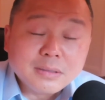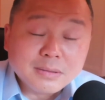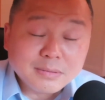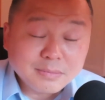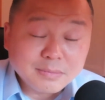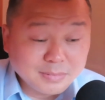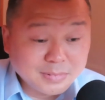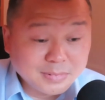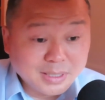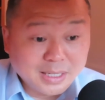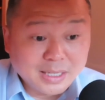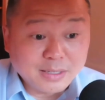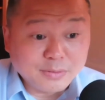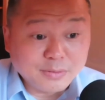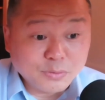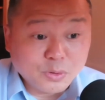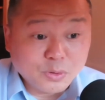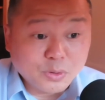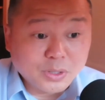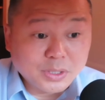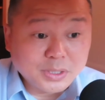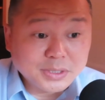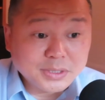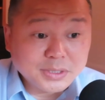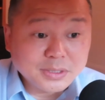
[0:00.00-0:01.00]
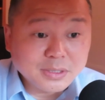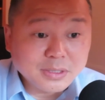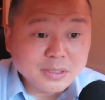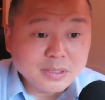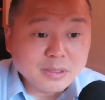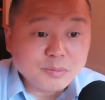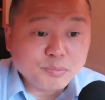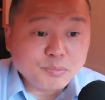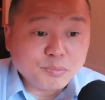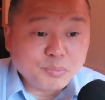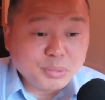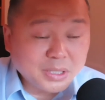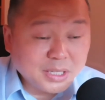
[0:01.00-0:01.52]
And of course,
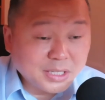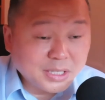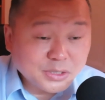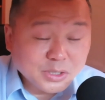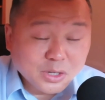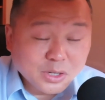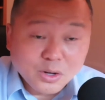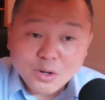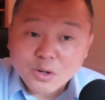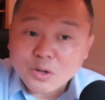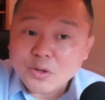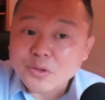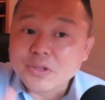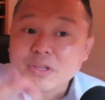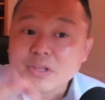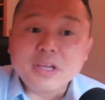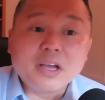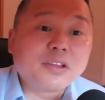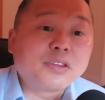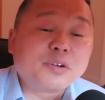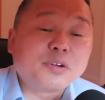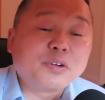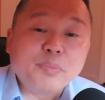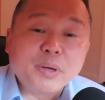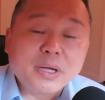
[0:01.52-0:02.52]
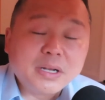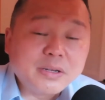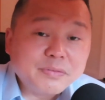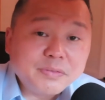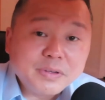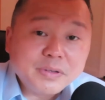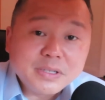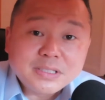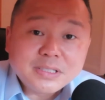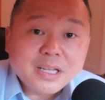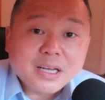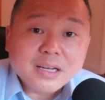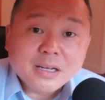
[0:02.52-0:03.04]
plus all the other
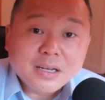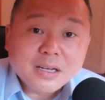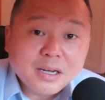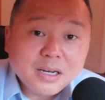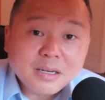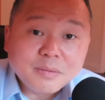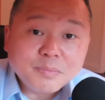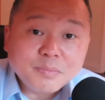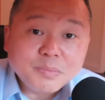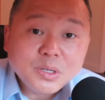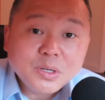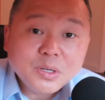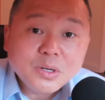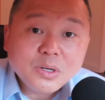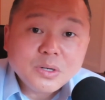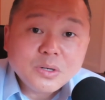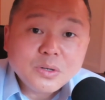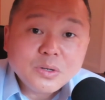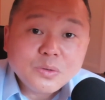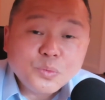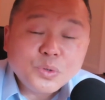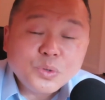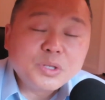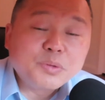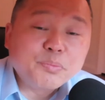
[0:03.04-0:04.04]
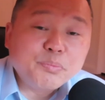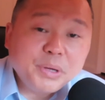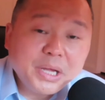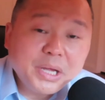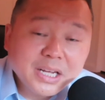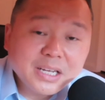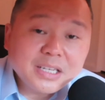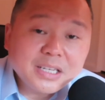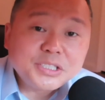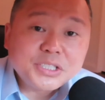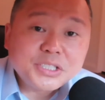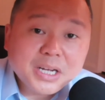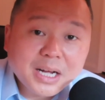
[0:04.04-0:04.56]
benefits that come with being a
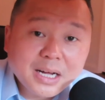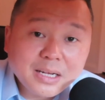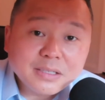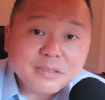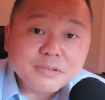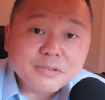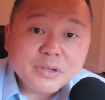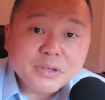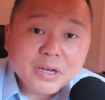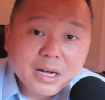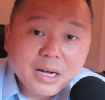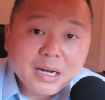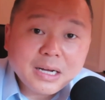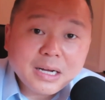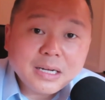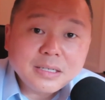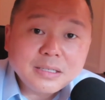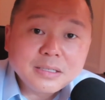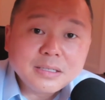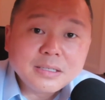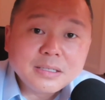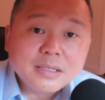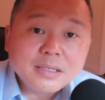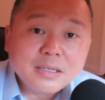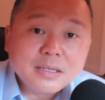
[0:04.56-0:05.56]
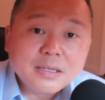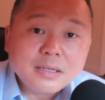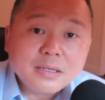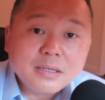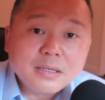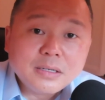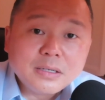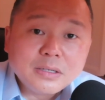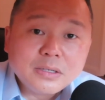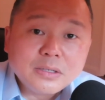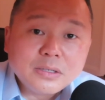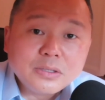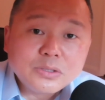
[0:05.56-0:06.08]
child of God.
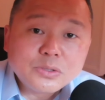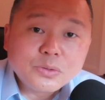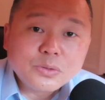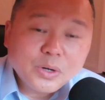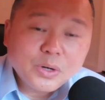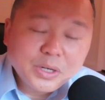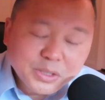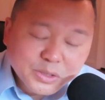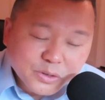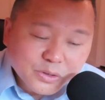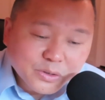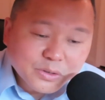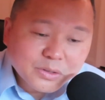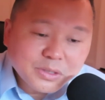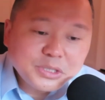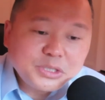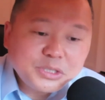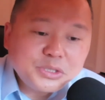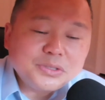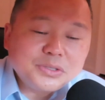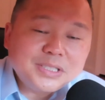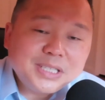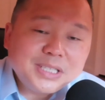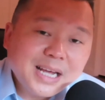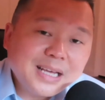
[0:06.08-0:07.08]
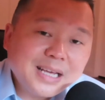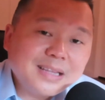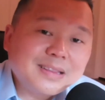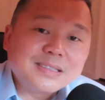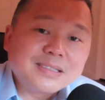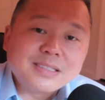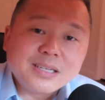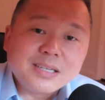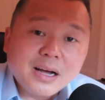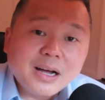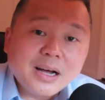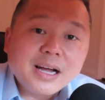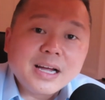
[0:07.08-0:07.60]
So I encourage you take the
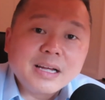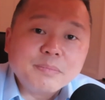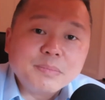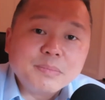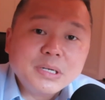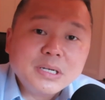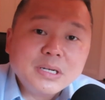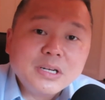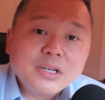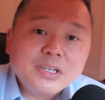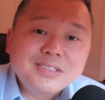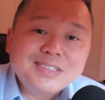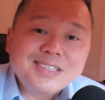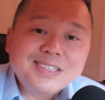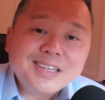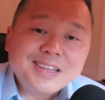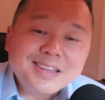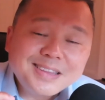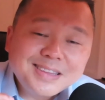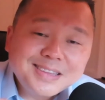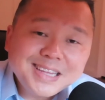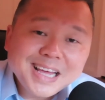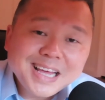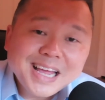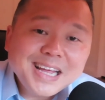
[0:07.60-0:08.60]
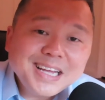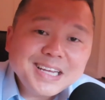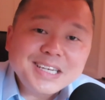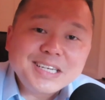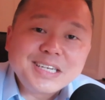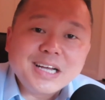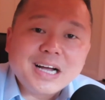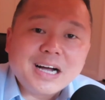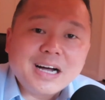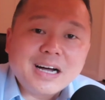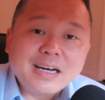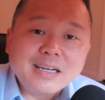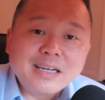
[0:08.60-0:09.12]
time to thank
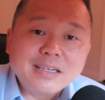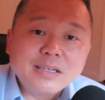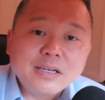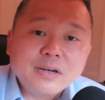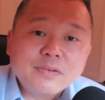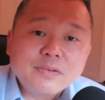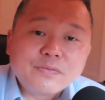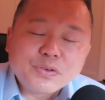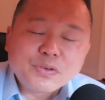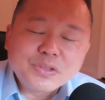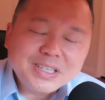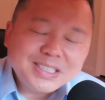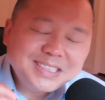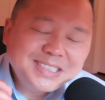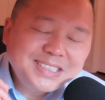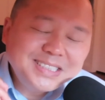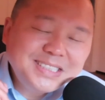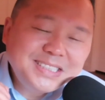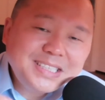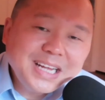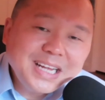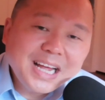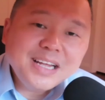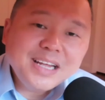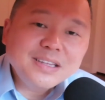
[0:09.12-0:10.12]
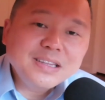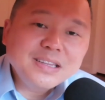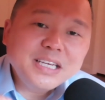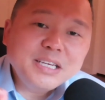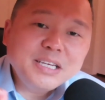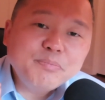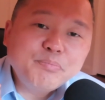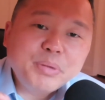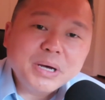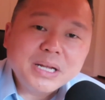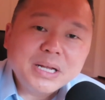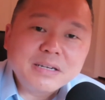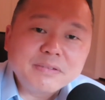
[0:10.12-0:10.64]
God for the daily
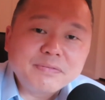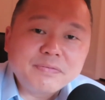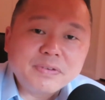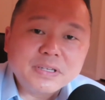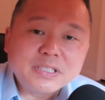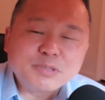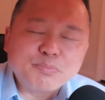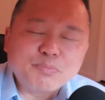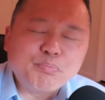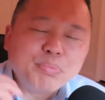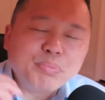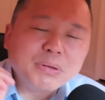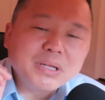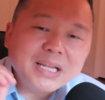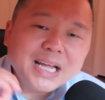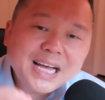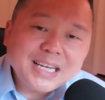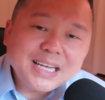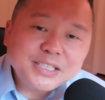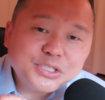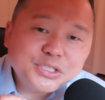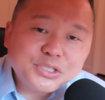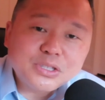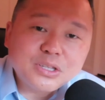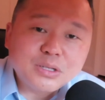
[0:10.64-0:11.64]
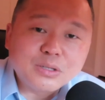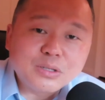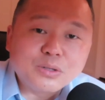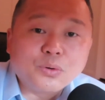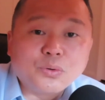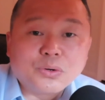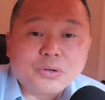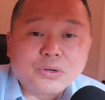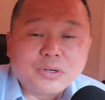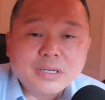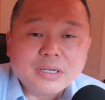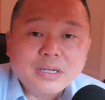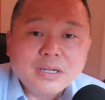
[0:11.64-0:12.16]
benefits. Bless the
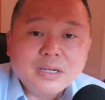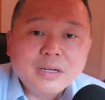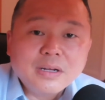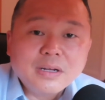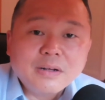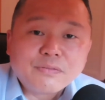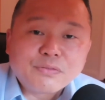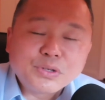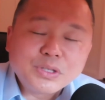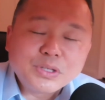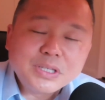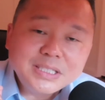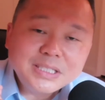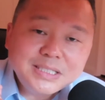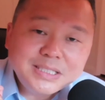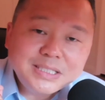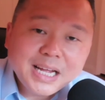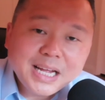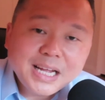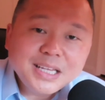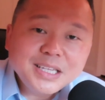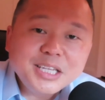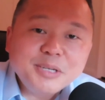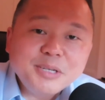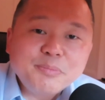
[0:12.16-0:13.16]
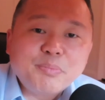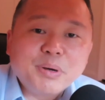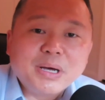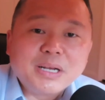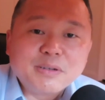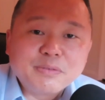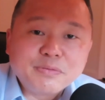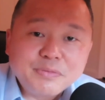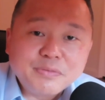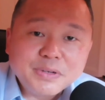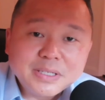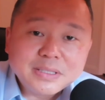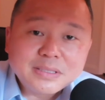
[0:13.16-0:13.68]
Lord for the daily
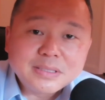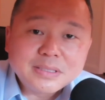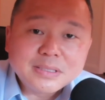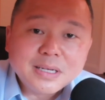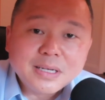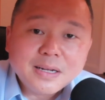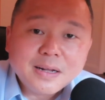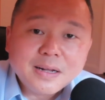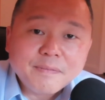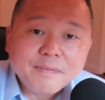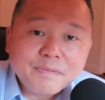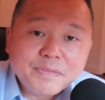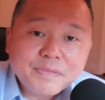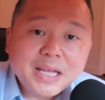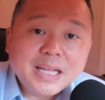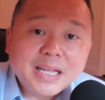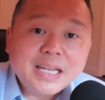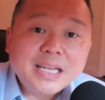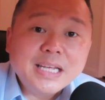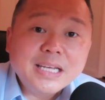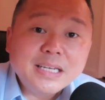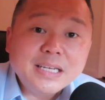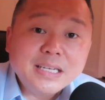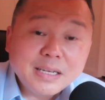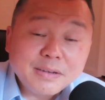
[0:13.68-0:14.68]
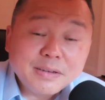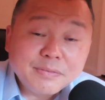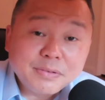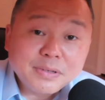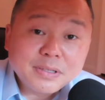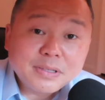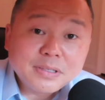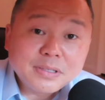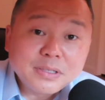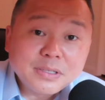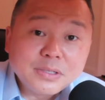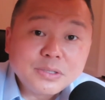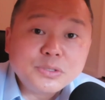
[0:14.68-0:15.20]
benefits that he giveth
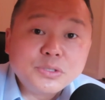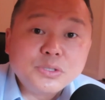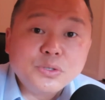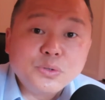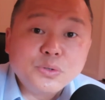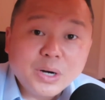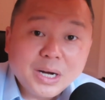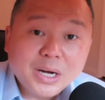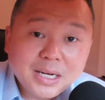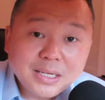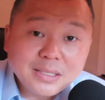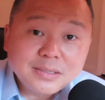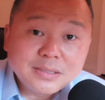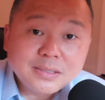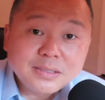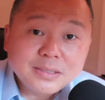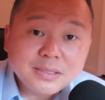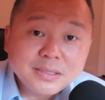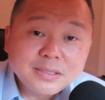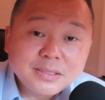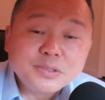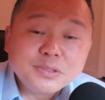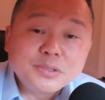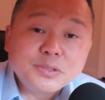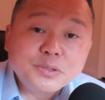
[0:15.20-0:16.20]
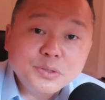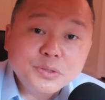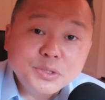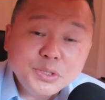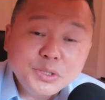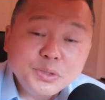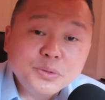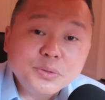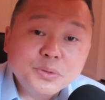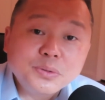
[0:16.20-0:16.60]
to us, to you